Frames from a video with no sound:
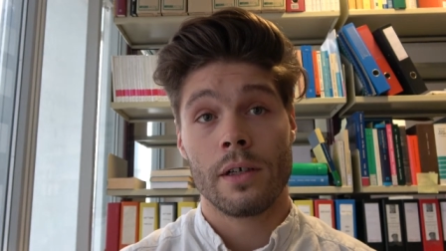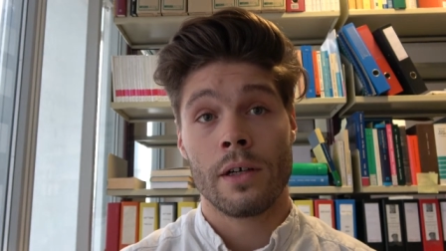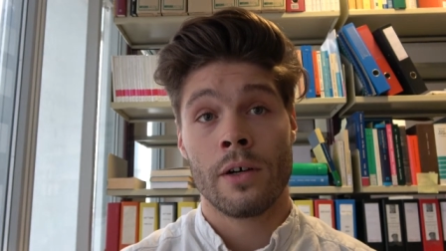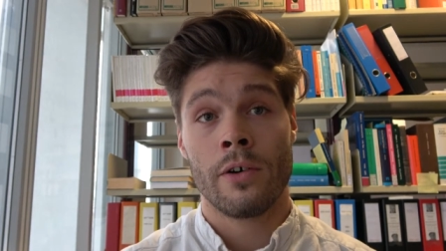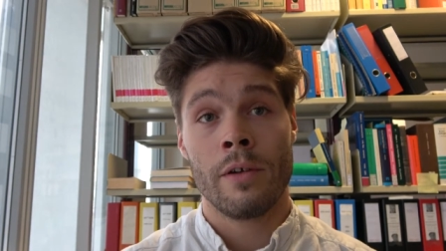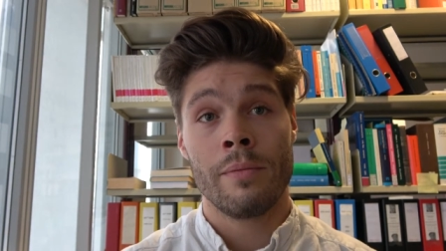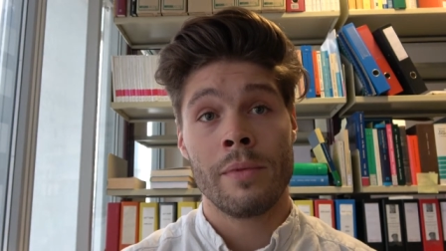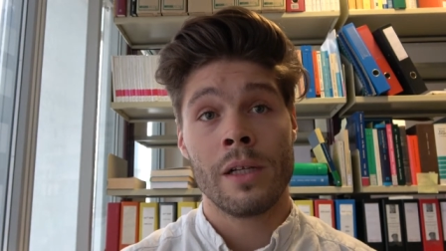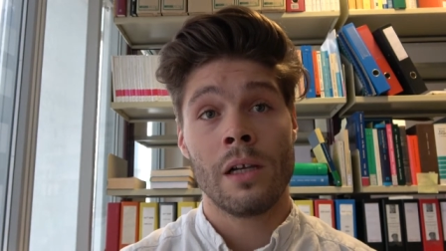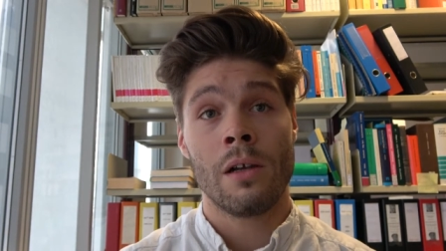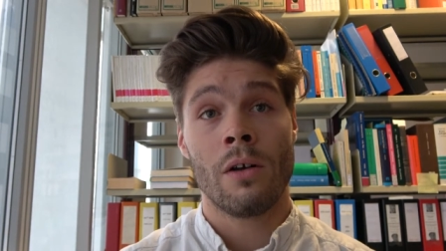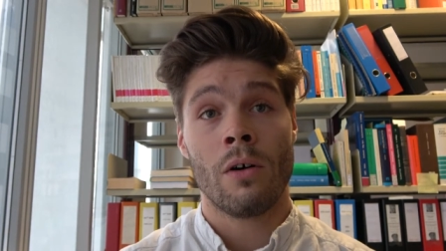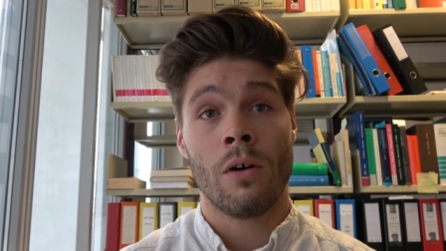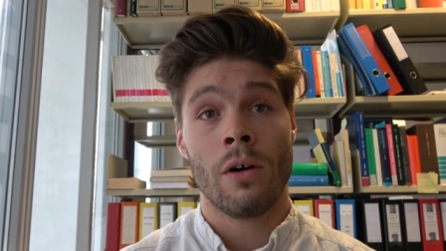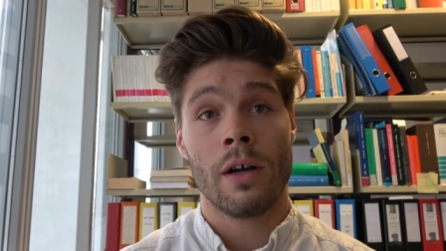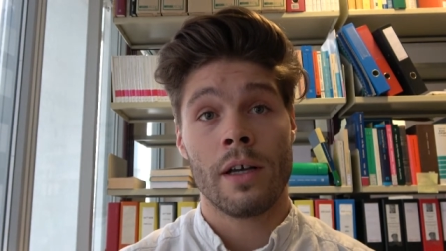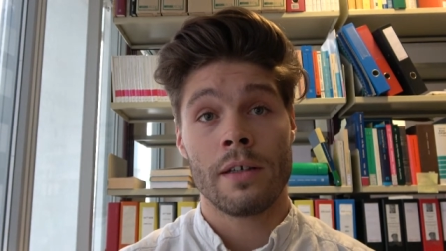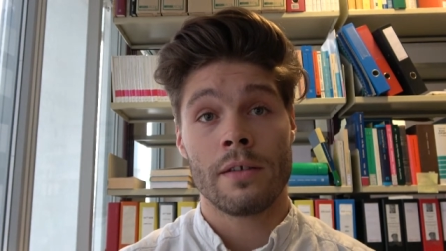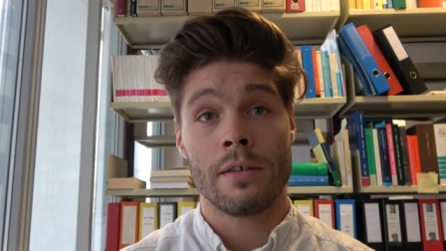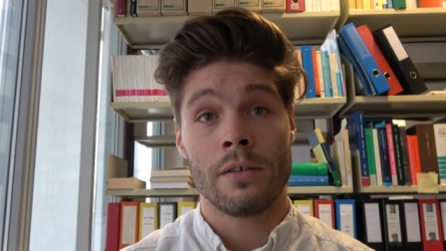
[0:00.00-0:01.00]
criminal law
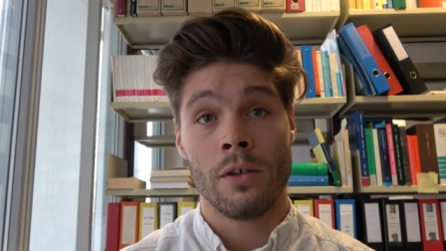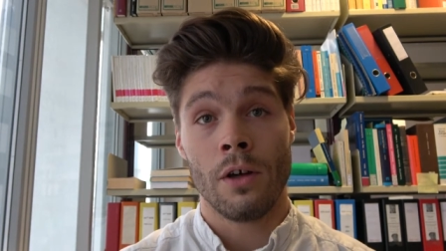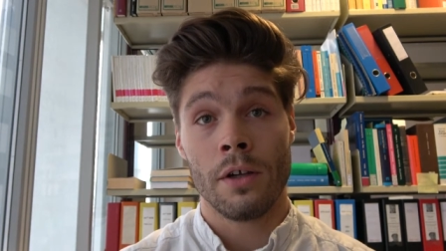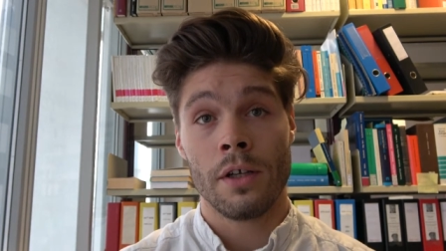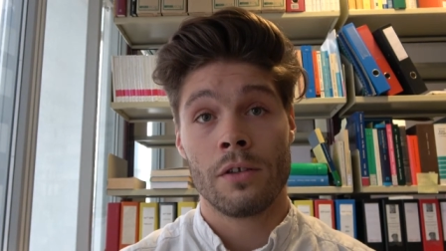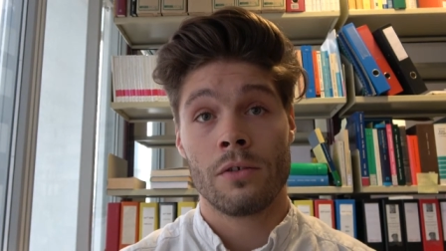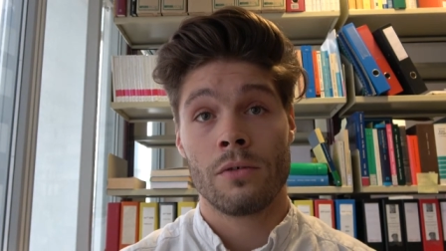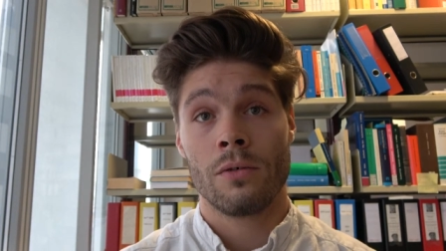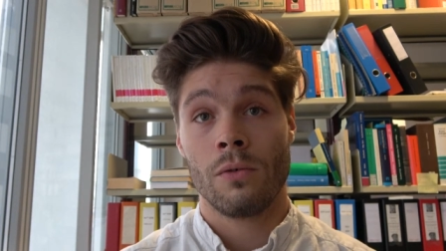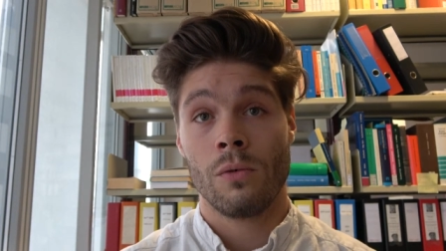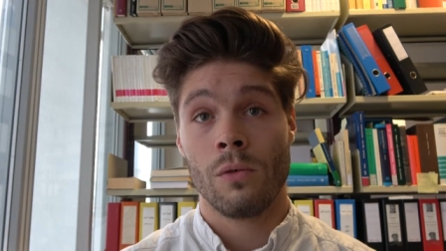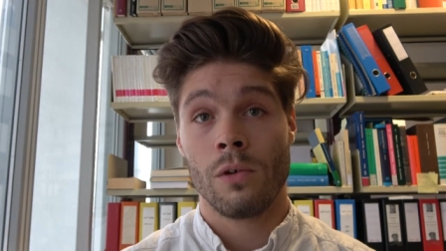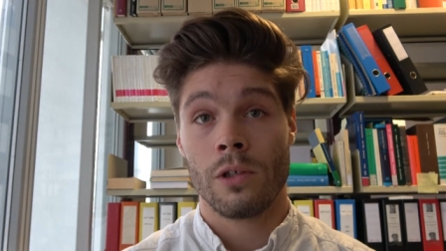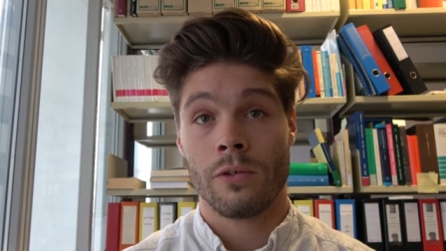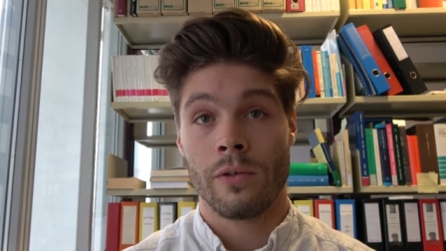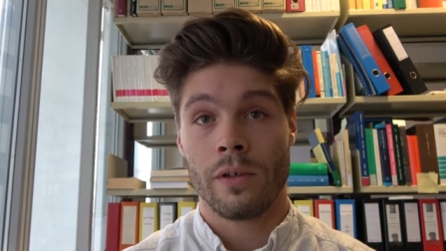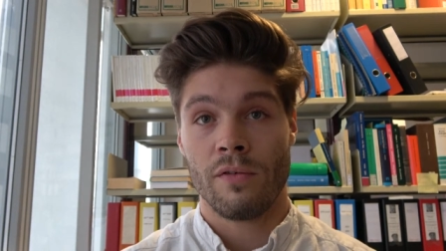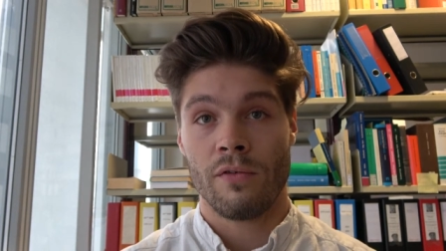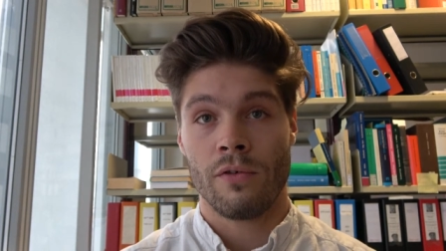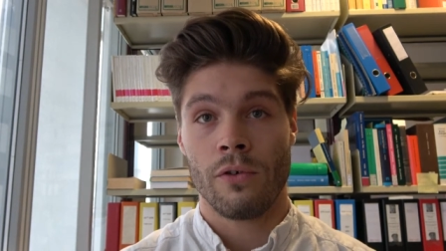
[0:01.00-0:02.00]
is not a tool
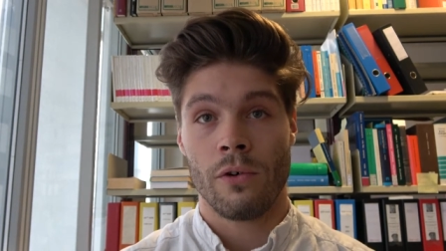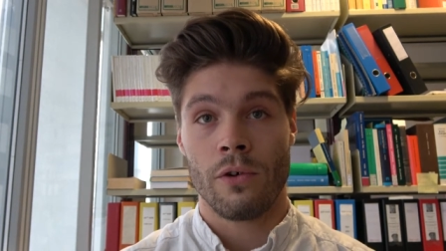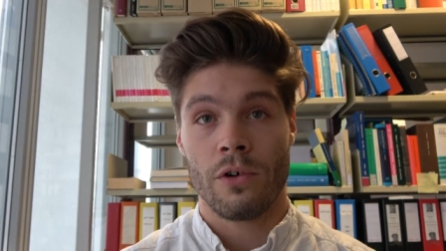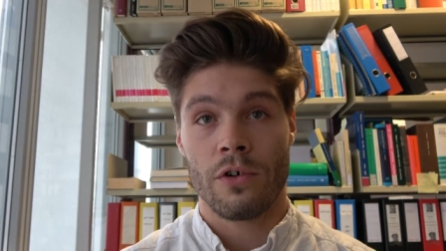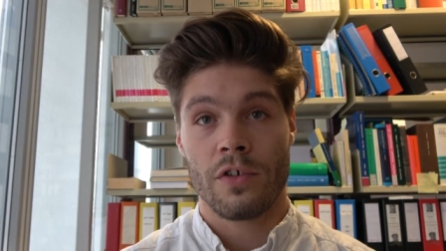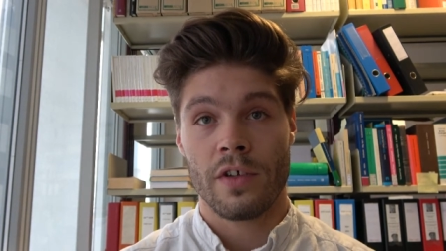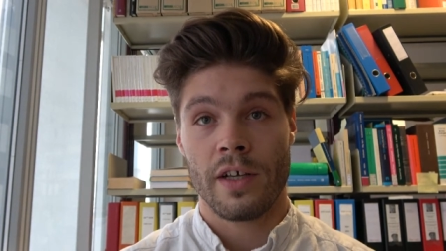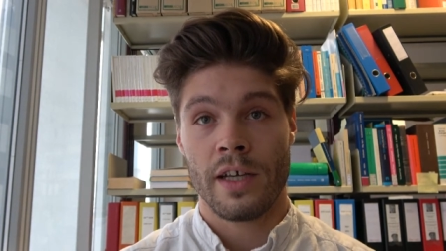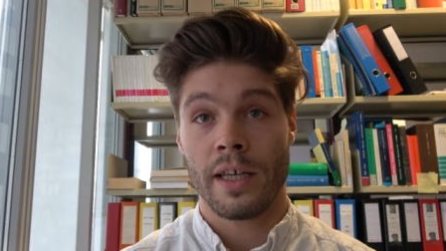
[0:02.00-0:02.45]
to enforce